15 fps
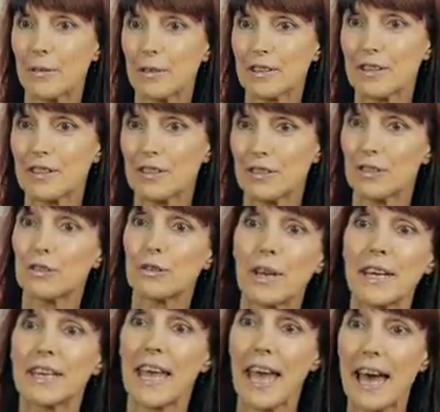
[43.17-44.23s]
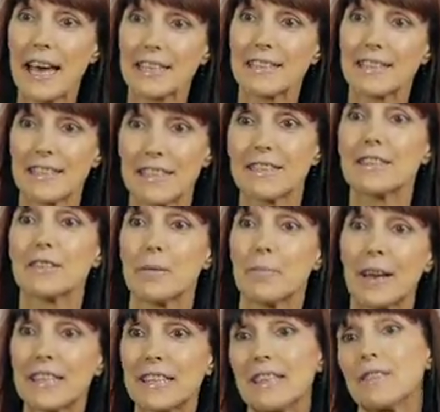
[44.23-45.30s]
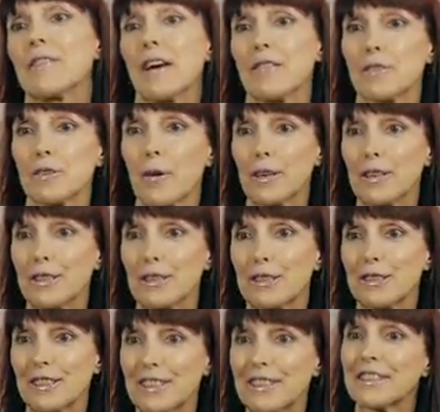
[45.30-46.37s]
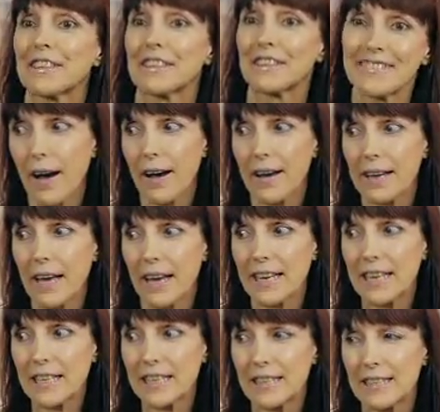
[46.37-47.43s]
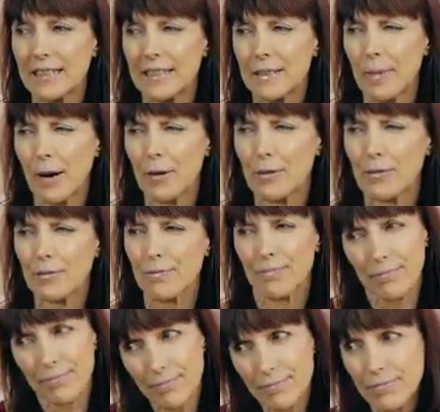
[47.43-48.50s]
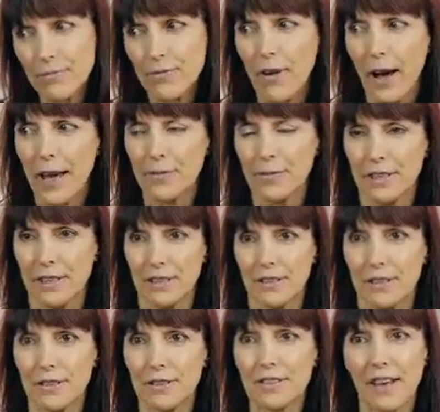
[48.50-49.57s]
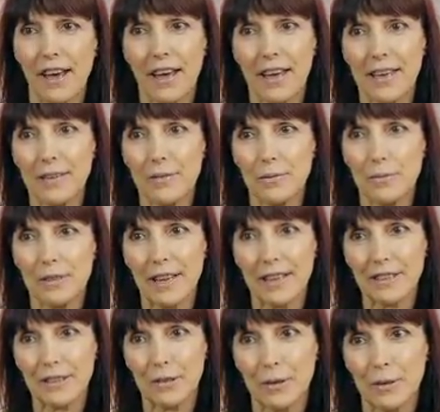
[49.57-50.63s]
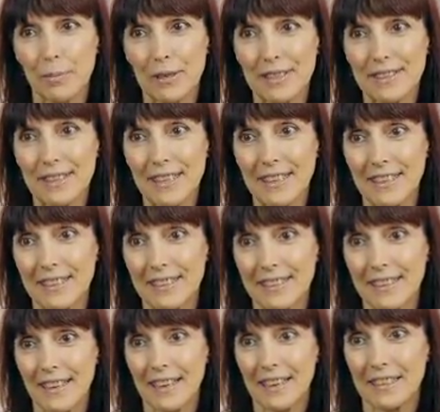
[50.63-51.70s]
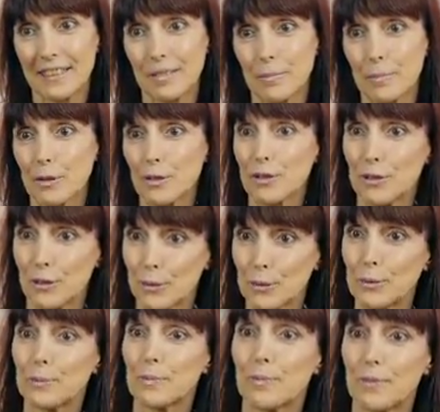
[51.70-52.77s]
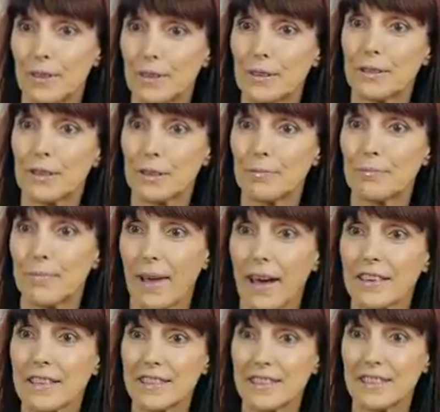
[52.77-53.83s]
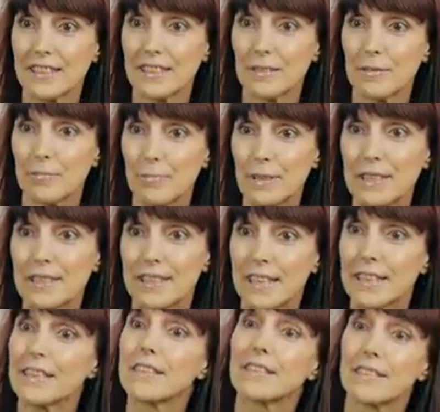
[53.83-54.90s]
I was straight cast into them. I didn't even have to audition. In about 5 years, I would like to go to BC and pursue the acting in BC.